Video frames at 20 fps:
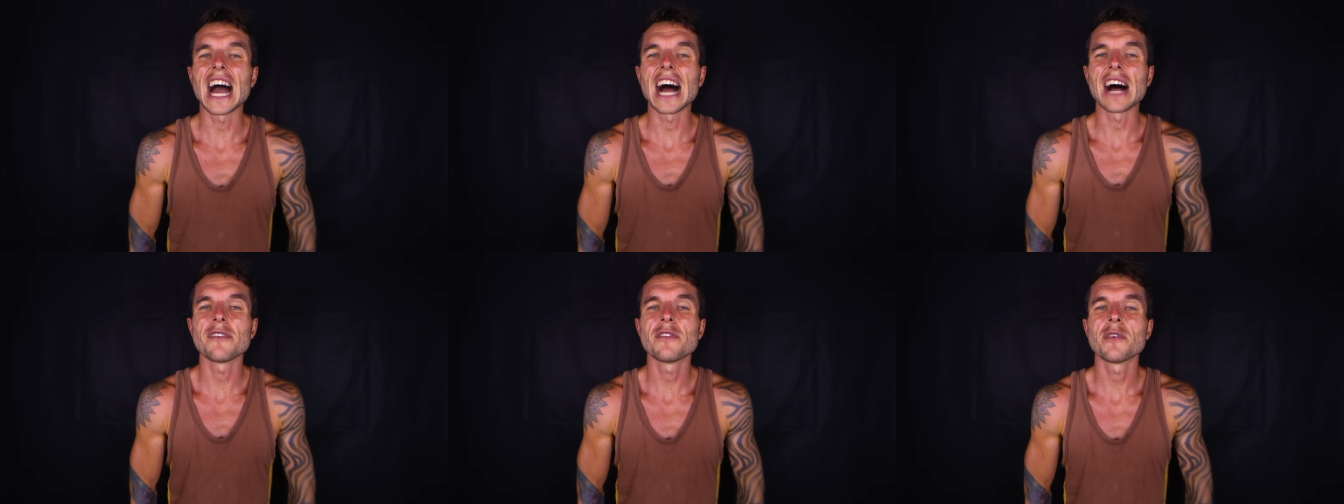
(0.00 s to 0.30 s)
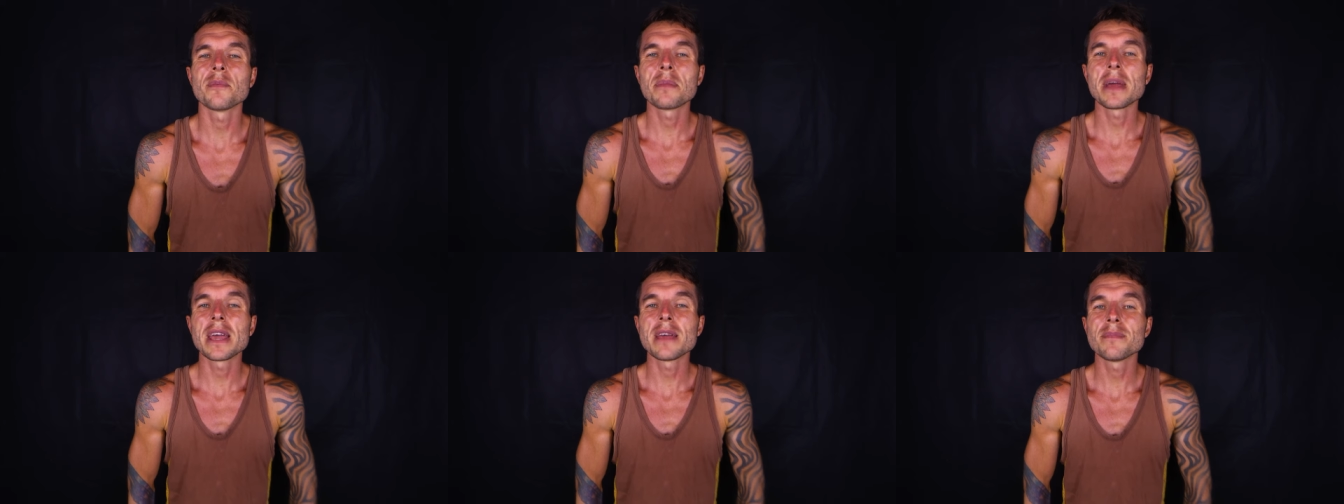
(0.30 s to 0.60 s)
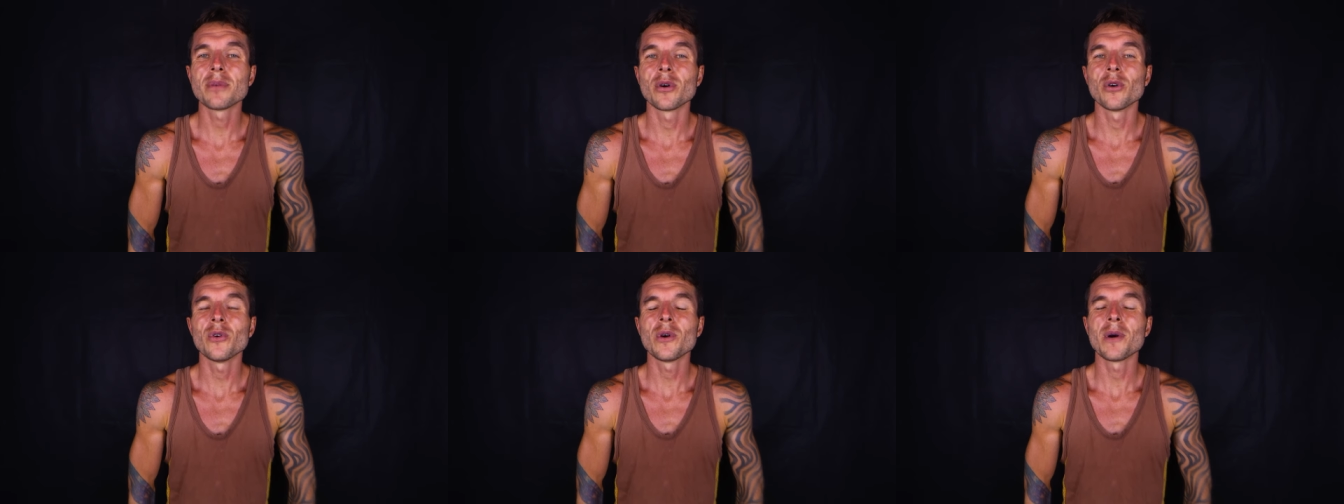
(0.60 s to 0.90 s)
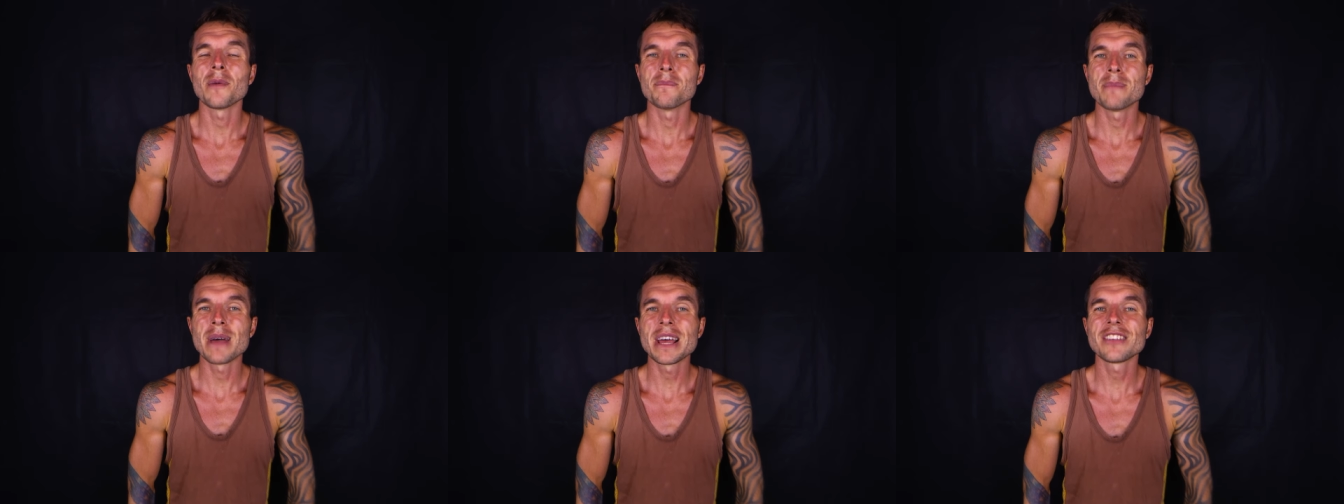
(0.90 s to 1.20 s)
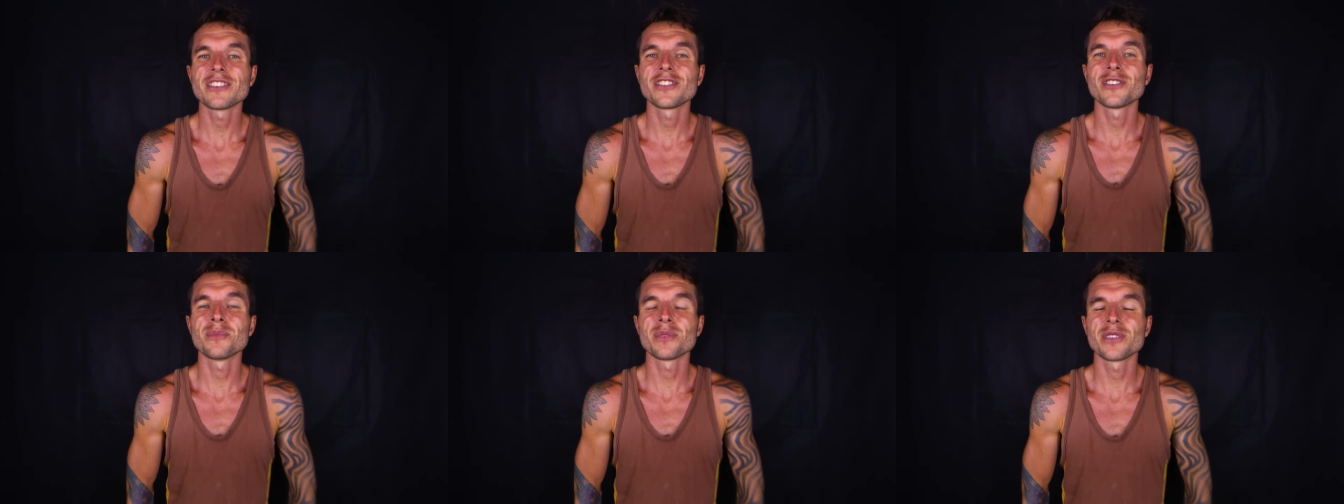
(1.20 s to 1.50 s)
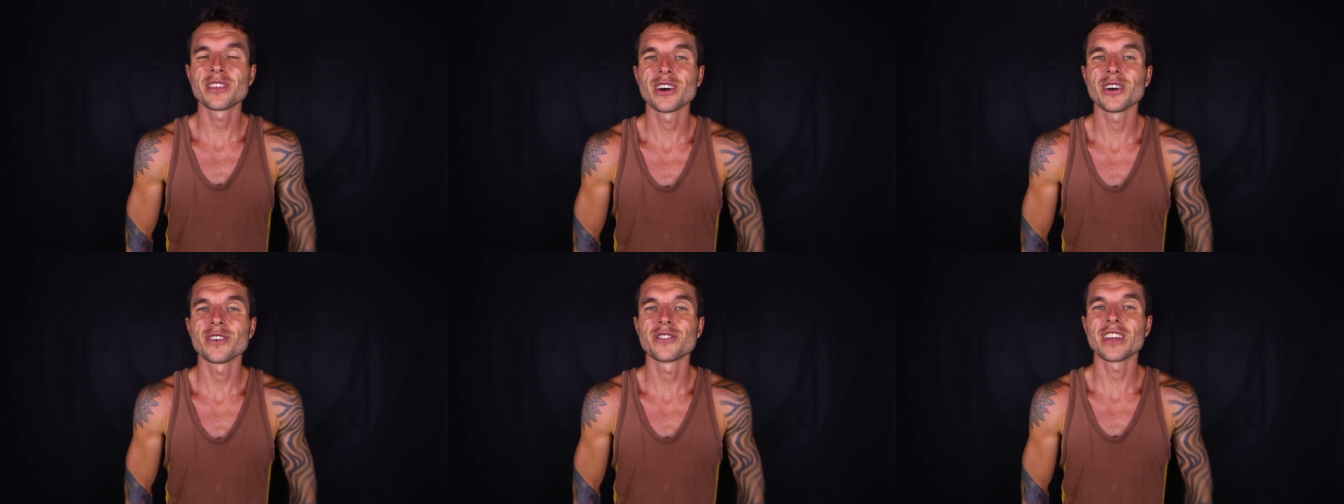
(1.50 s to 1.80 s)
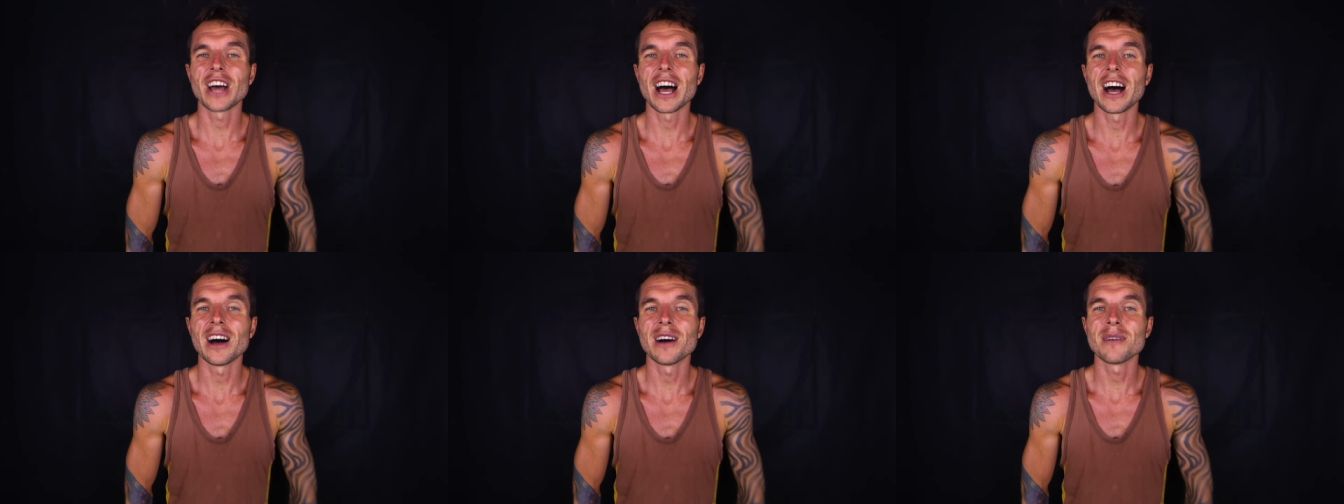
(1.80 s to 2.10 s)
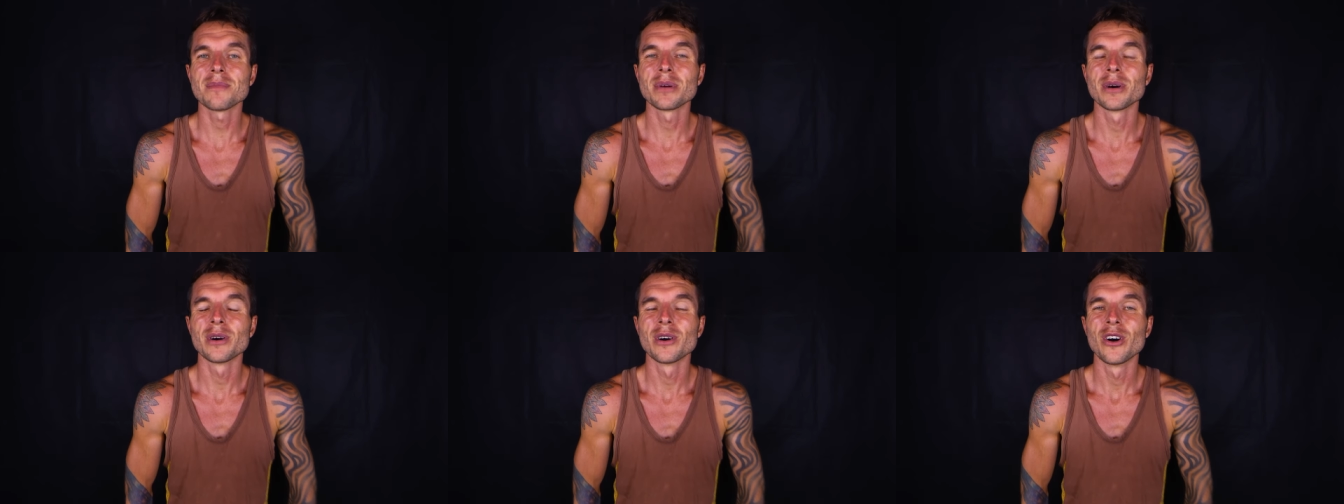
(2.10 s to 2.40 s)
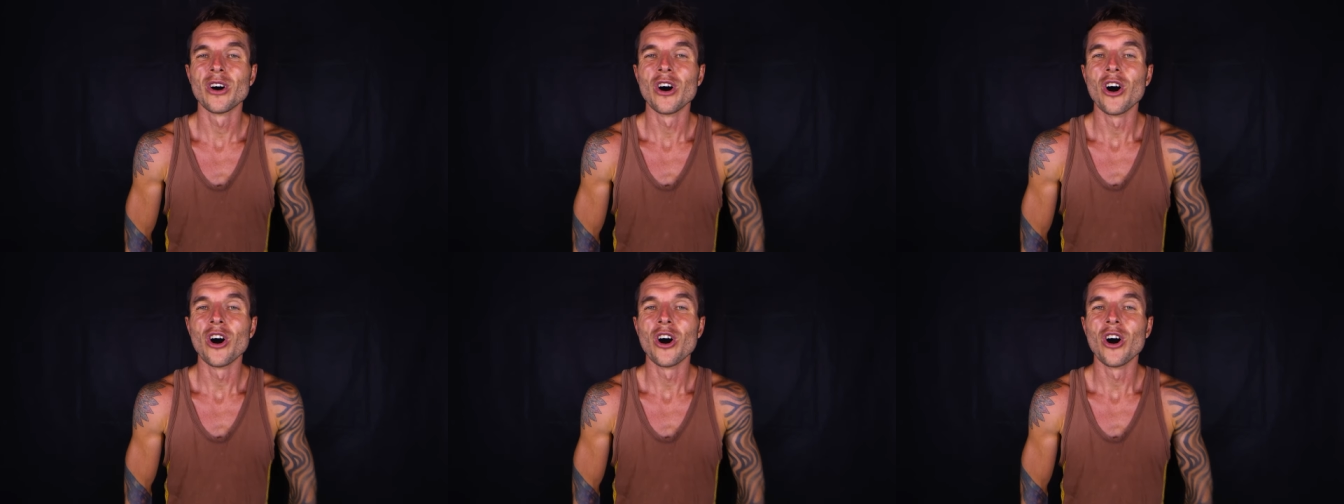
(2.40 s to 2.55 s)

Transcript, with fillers: other people mess themselves up